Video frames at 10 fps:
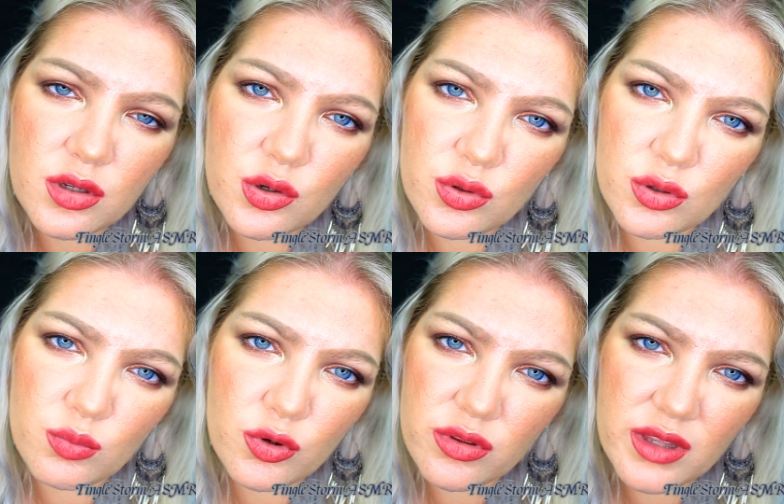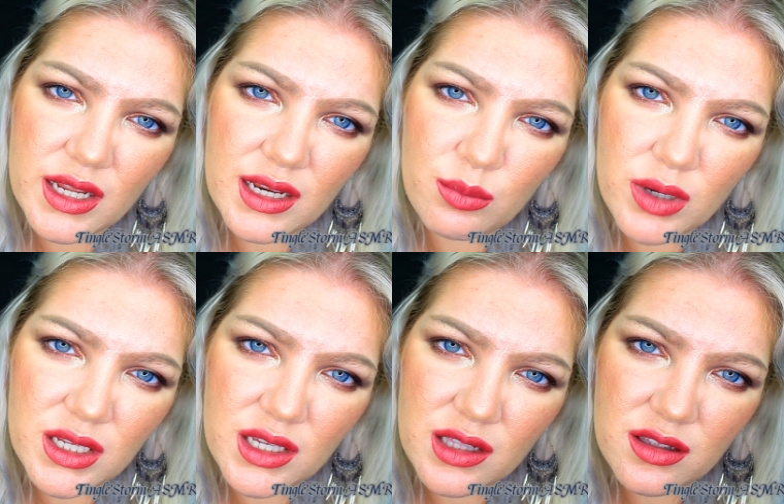know you more than
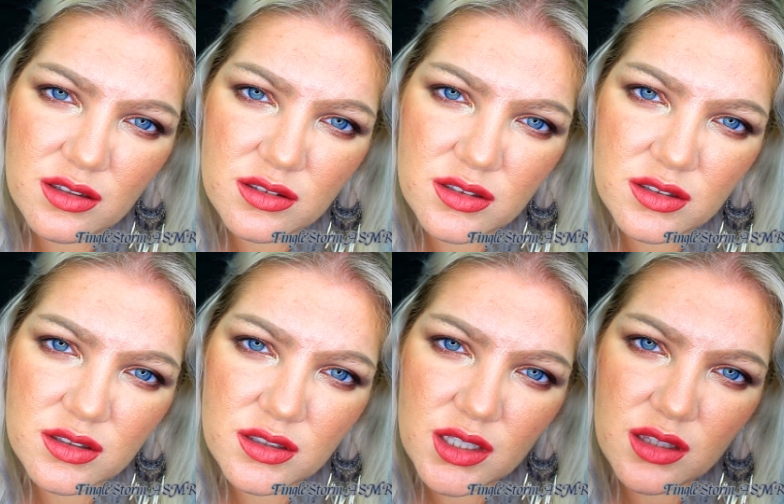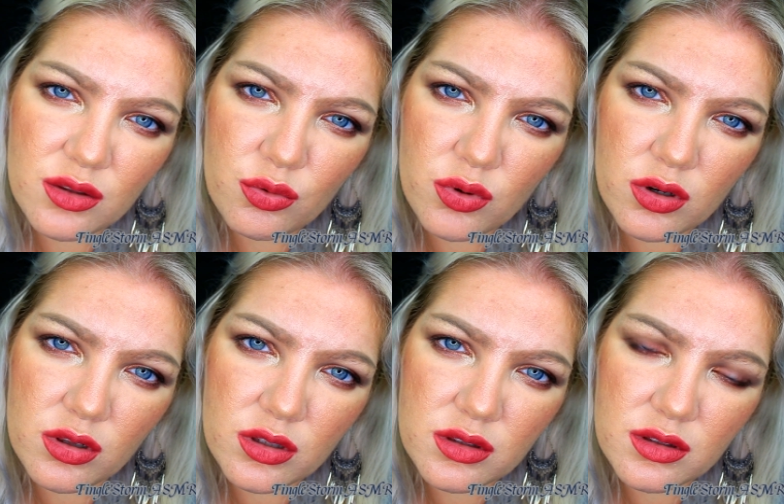anybody else in the world,